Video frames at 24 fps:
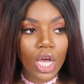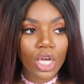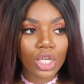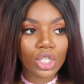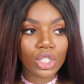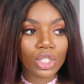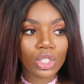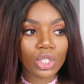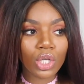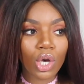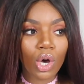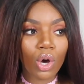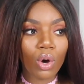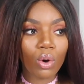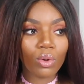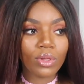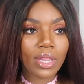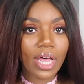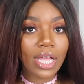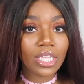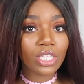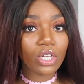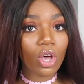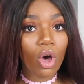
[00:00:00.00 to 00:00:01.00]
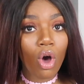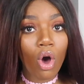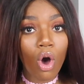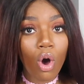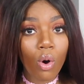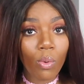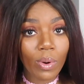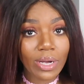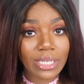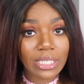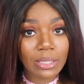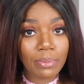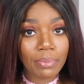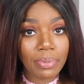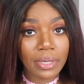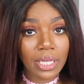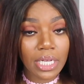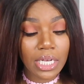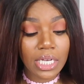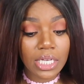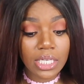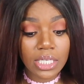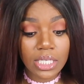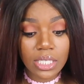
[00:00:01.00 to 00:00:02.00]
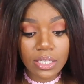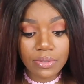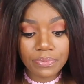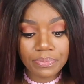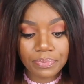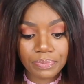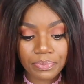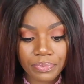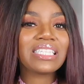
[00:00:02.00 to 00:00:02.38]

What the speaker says: So that's always a plus.